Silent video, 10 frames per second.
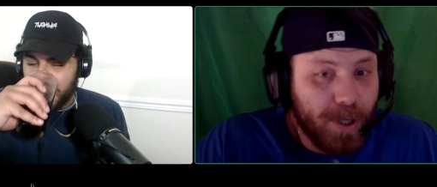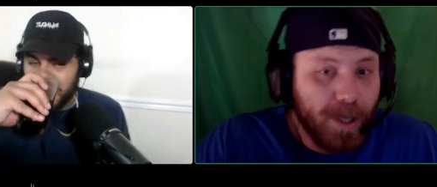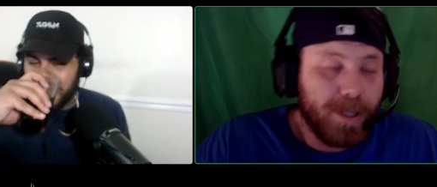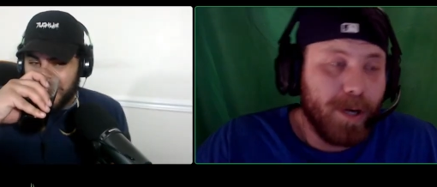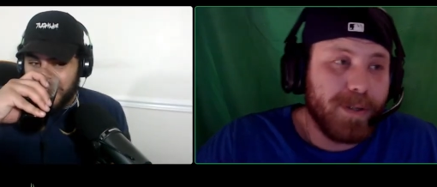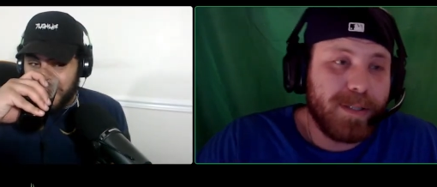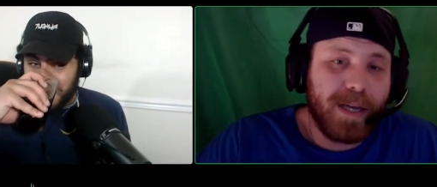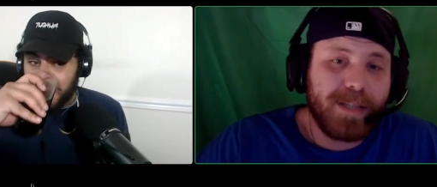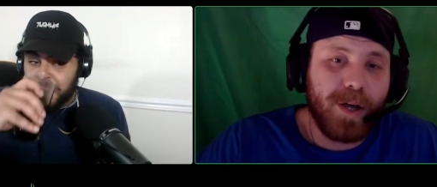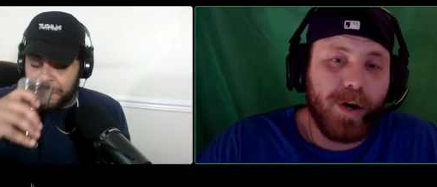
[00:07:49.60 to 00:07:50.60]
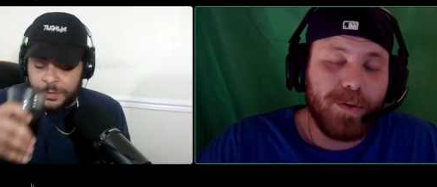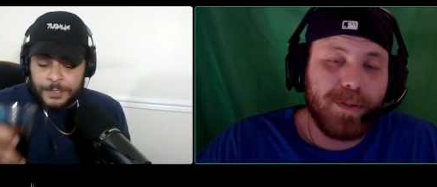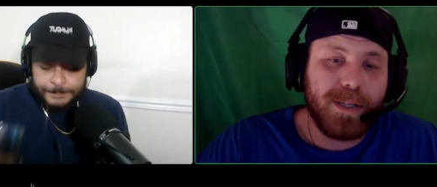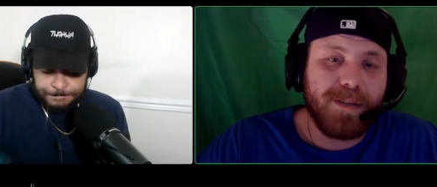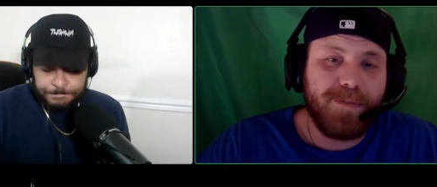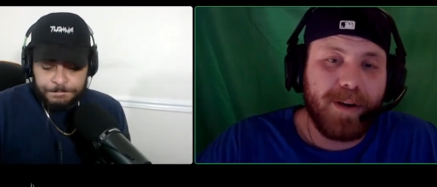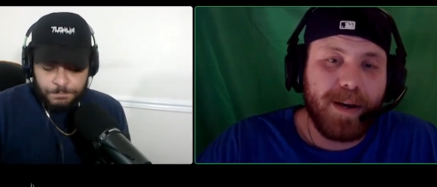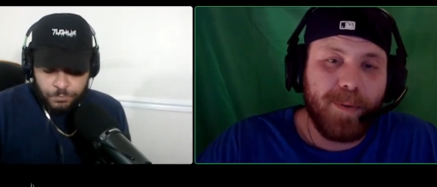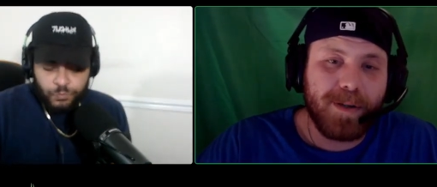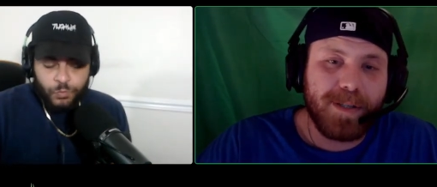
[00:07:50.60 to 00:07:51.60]
Speaker 1: good though. It's it's gold. There's some
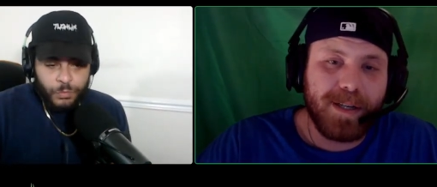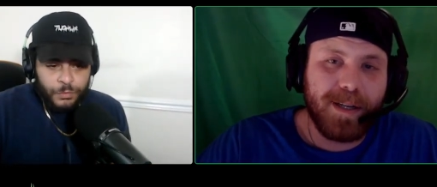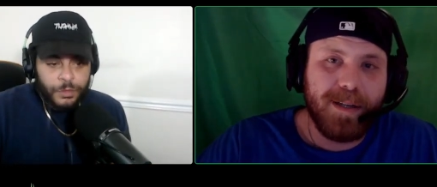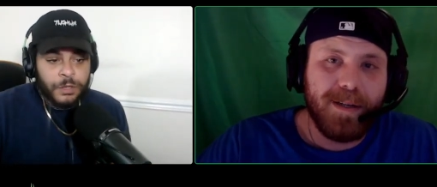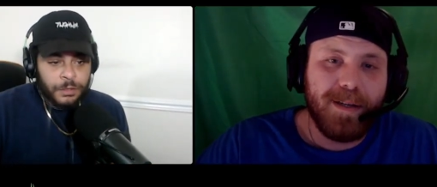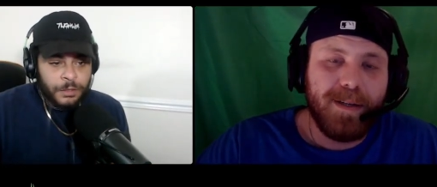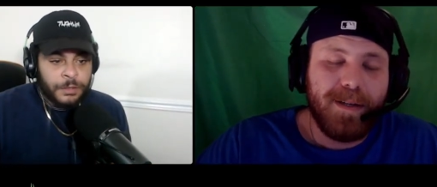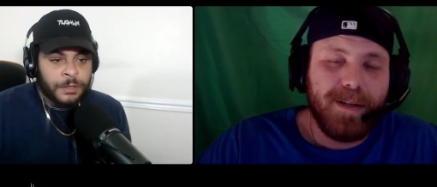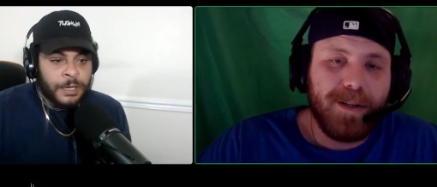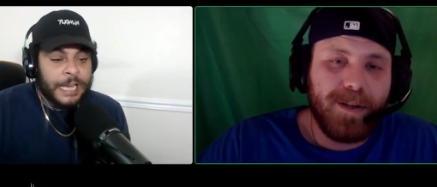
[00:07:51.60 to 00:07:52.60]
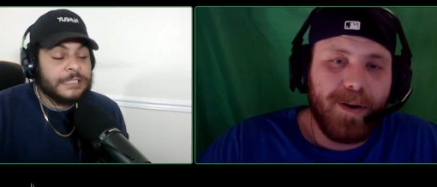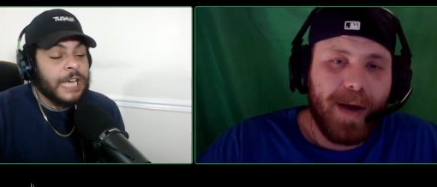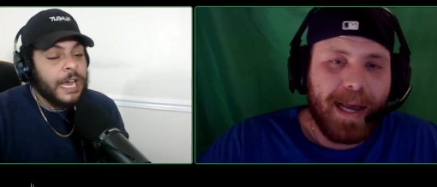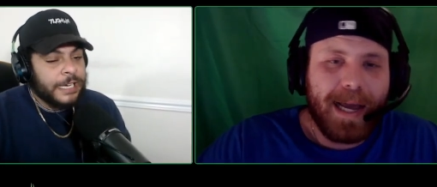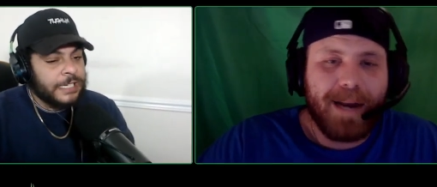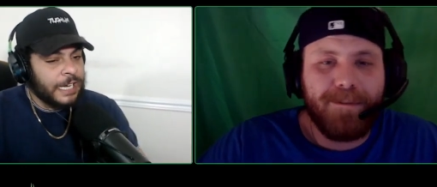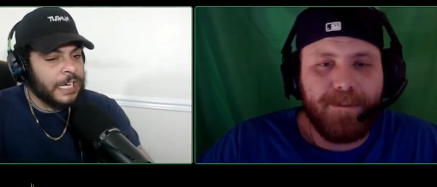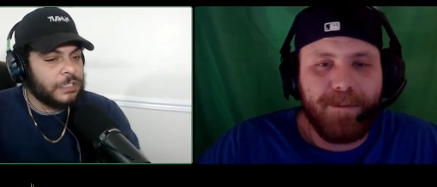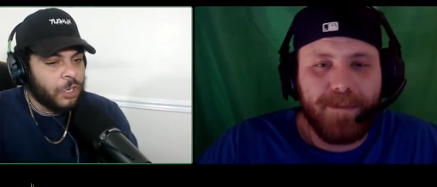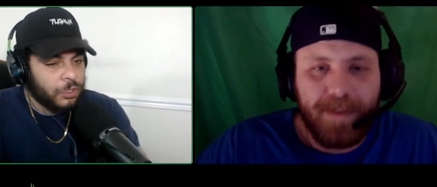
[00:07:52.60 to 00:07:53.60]
funny parts in it. You it's know, got, I kinda, it
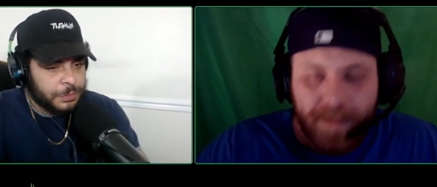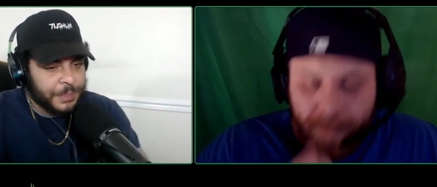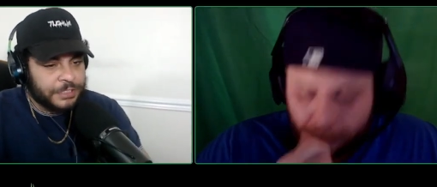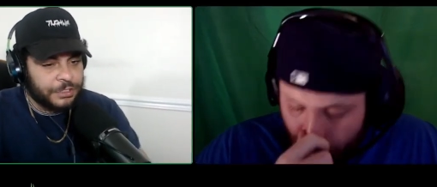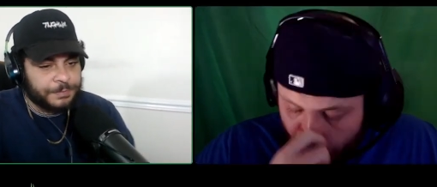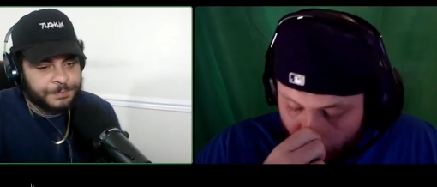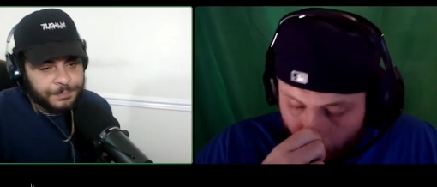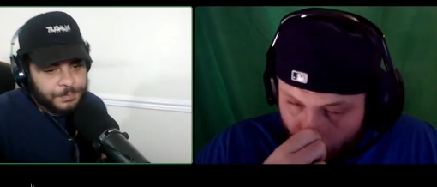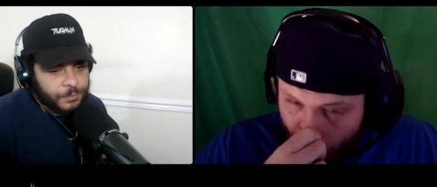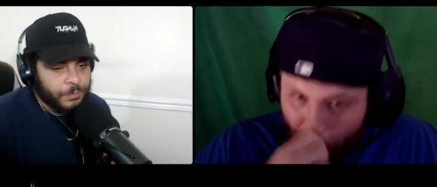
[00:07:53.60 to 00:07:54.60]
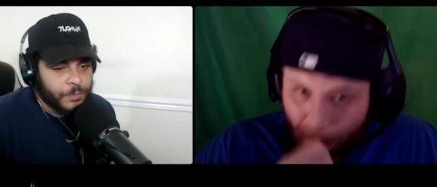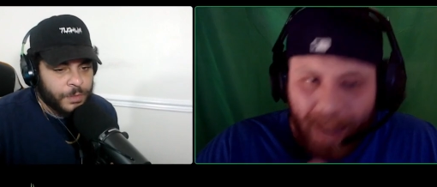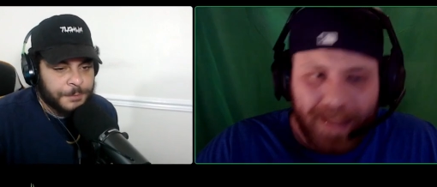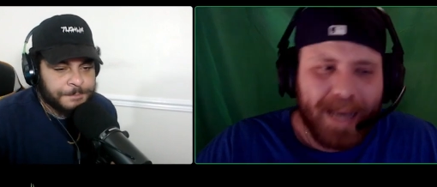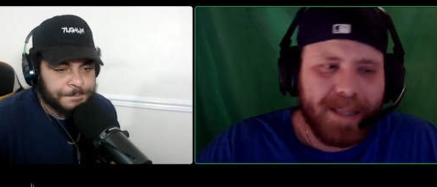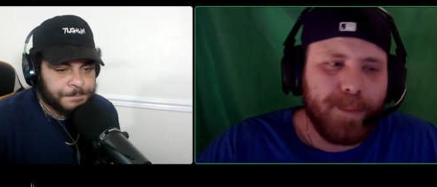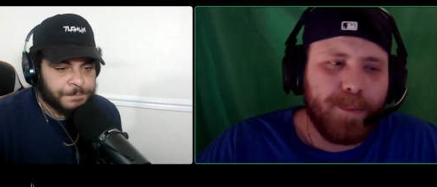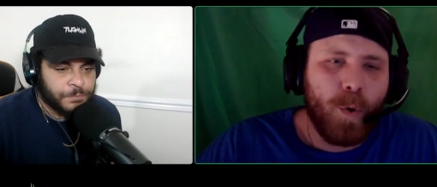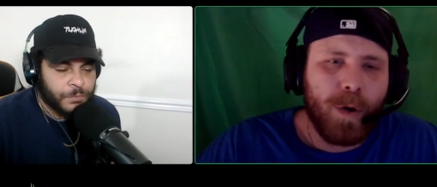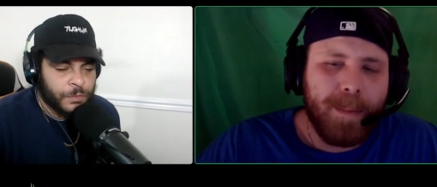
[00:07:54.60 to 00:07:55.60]
got
Speaker 2: the whole spectrum.
Speaker 1: I like the
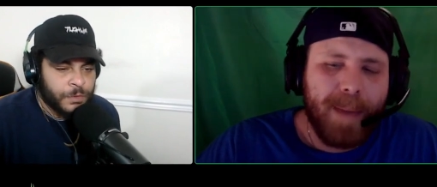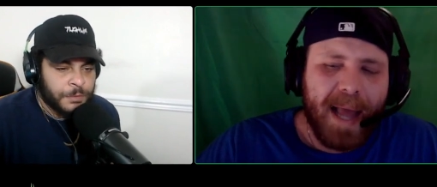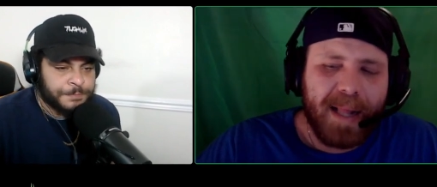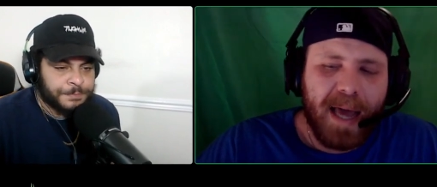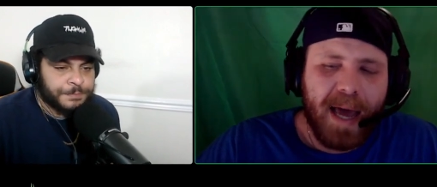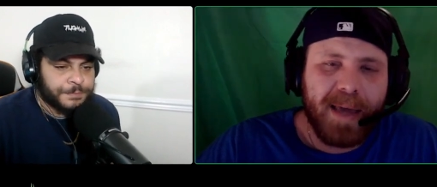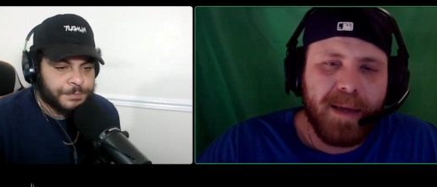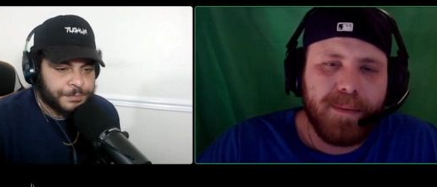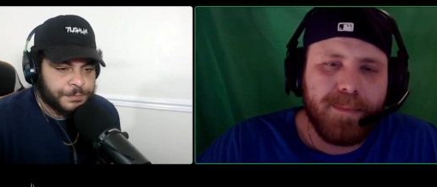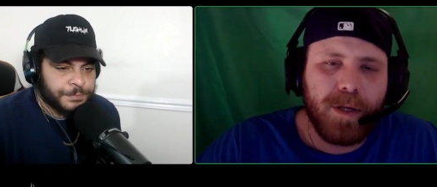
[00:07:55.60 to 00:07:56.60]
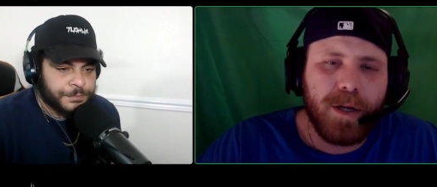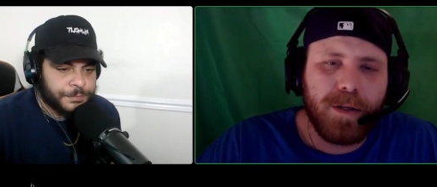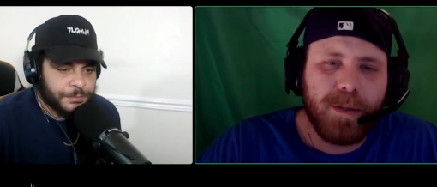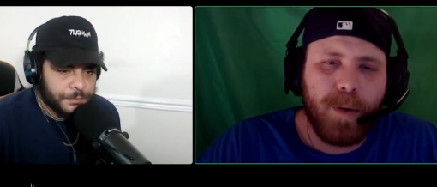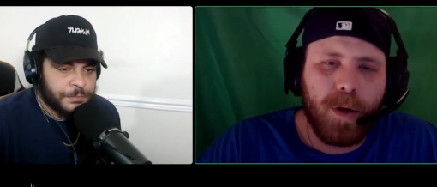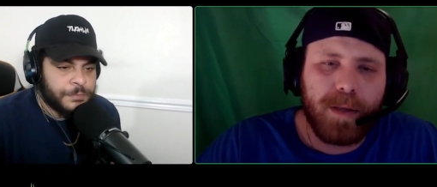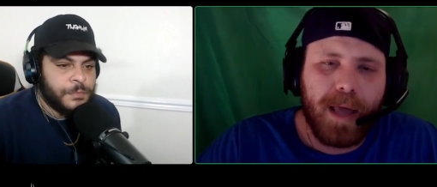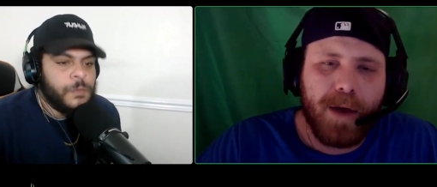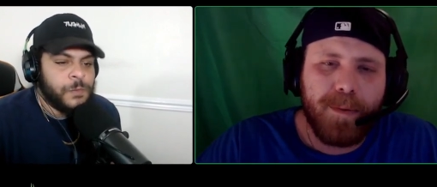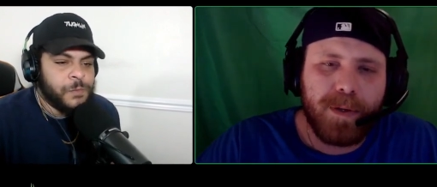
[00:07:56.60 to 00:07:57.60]
corny bad guy, you know, the bald
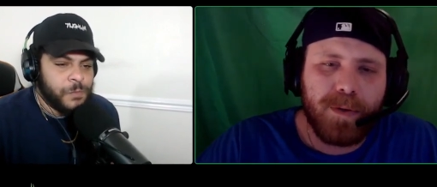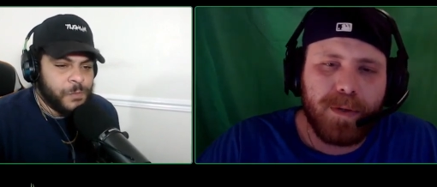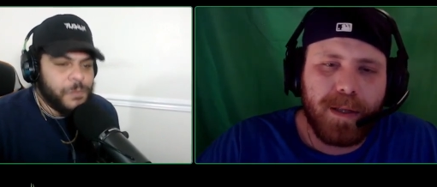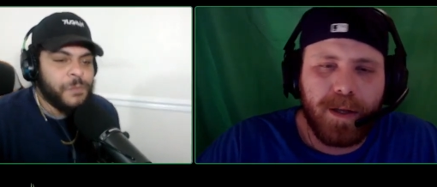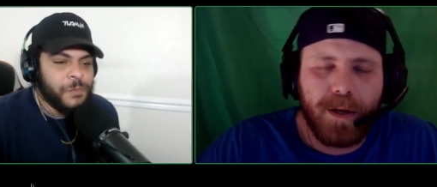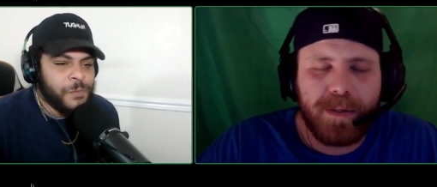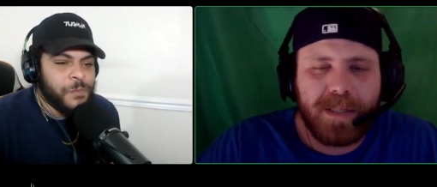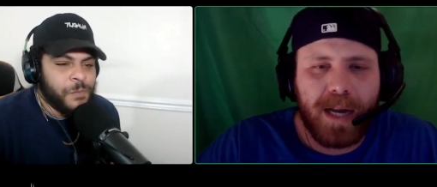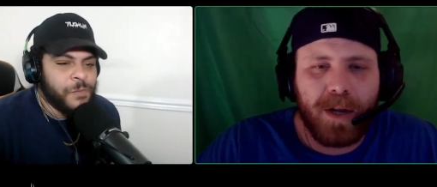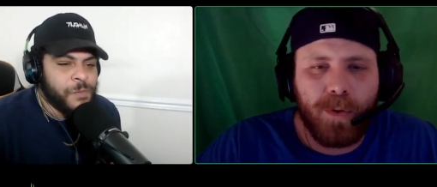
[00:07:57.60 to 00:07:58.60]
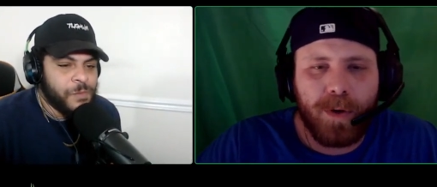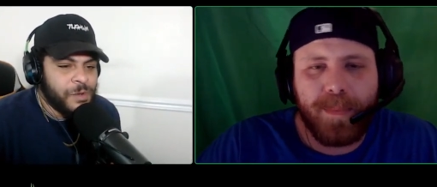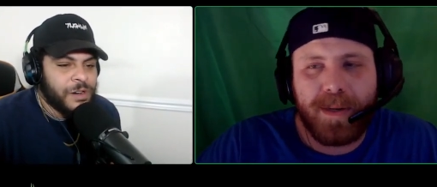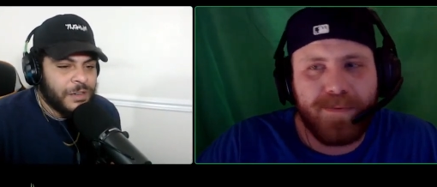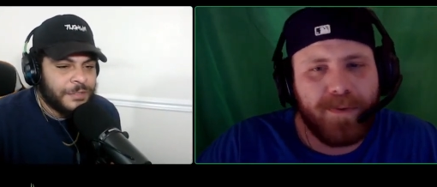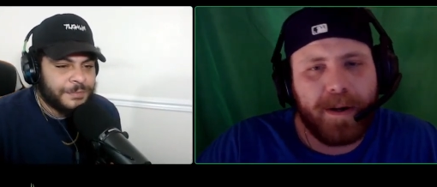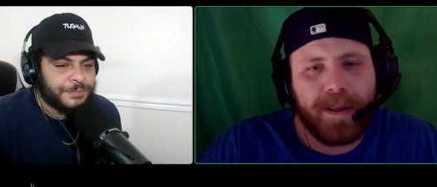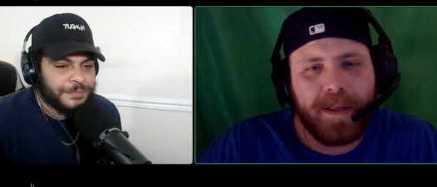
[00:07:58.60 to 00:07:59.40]
guy who be doing the, you know, he's kind of corny, but he's funny.